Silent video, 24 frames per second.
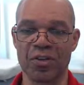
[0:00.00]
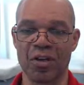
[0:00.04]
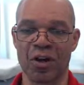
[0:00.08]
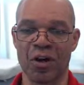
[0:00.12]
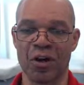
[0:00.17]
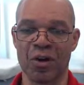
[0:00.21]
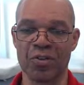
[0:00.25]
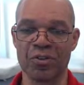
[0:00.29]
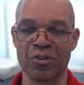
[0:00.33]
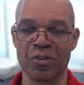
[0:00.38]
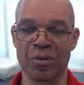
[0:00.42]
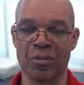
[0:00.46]

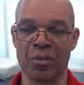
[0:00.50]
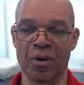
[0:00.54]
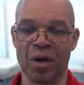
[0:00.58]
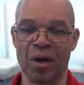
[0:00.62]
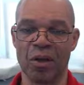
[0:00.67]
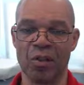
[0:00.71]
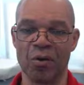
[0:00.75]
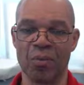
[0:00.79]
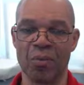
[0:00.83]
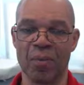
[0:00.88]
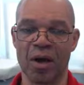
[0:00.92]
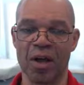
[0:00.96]
are some
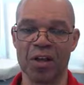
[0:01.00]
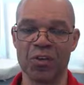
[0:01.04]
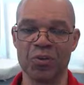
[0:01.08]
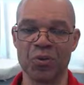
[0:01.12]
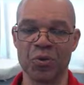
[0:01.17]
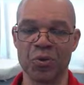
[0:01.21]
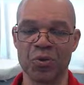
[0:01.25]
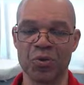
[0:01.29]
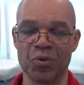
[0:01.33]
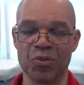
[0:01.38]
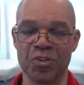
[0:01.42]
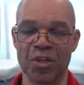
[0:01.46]
other
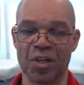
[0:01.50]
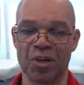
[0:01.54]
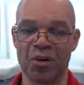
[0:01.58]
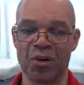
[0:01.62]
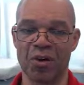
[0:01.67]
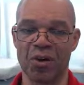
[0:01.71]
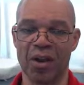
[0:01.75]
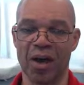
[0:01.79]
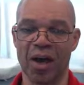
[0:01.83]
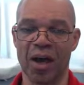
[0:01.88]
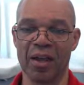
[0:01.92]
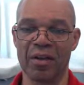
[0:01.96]
modules that are
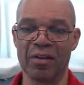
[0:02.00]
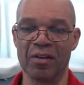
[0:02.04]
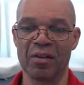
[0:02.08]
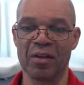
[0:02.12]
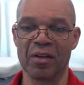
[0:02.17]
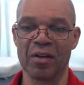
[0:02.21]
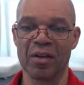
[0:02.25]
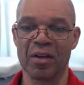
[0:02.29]
not